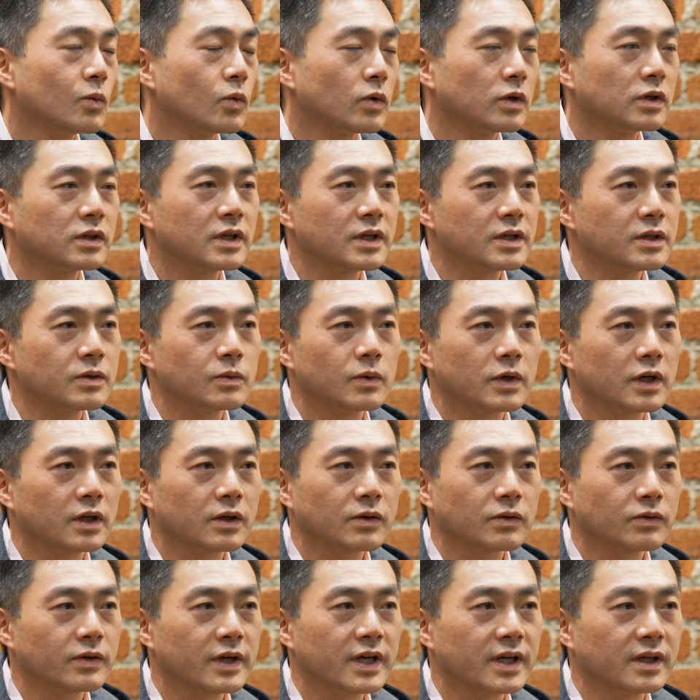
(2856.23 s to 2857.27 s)
world that you want to
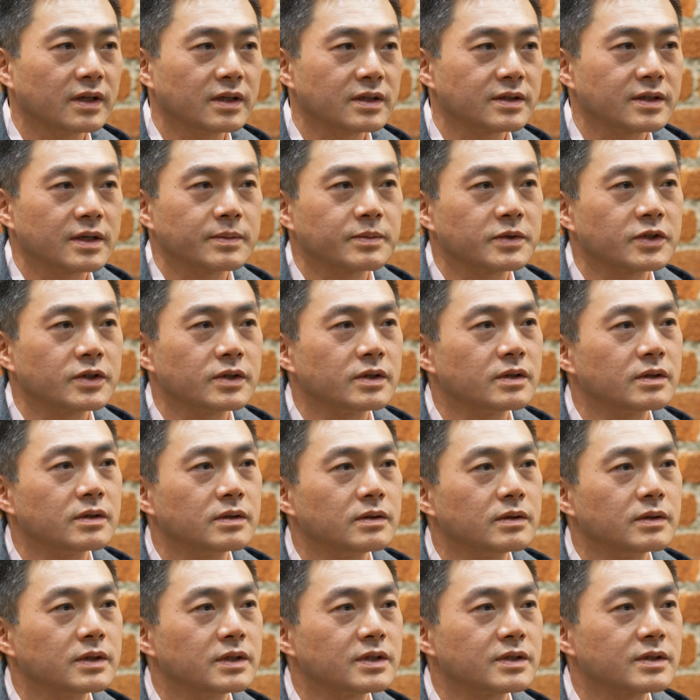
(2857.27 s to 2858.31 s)
create is up to
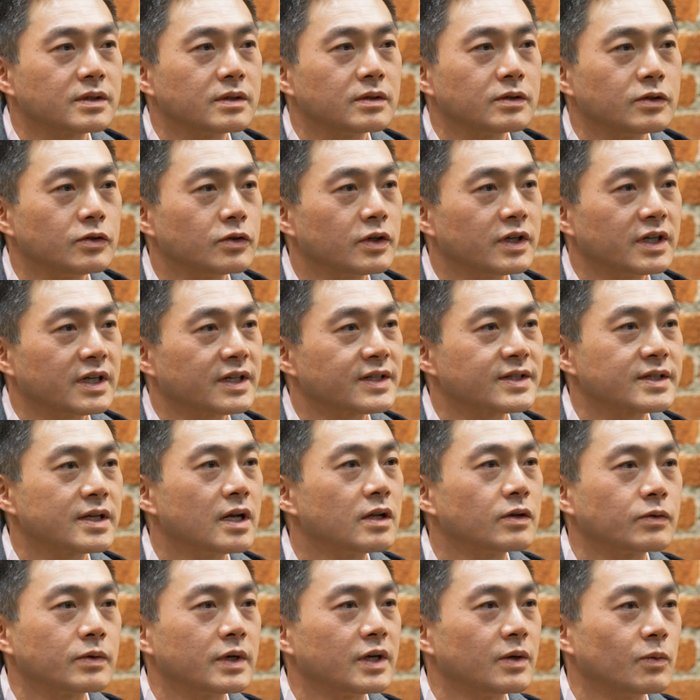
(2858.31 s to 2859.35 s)
you. And so you can
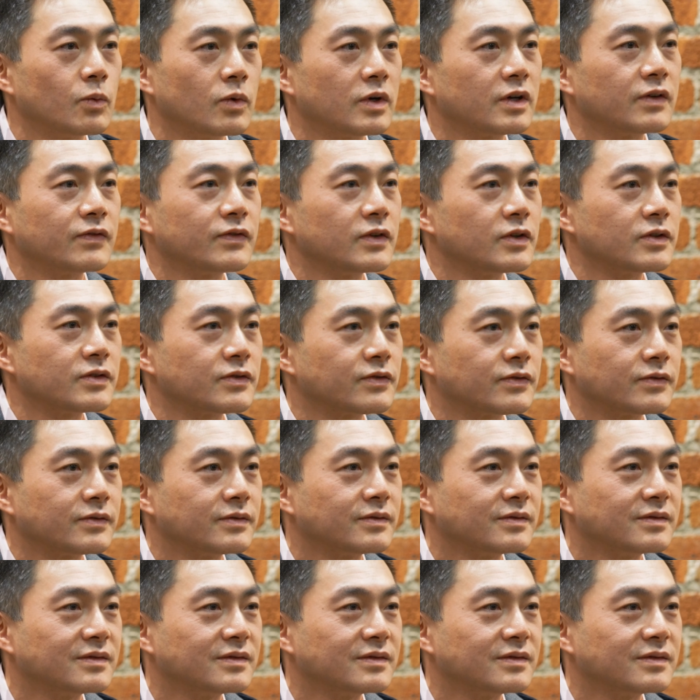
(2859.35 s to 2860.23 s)
accelerate one of those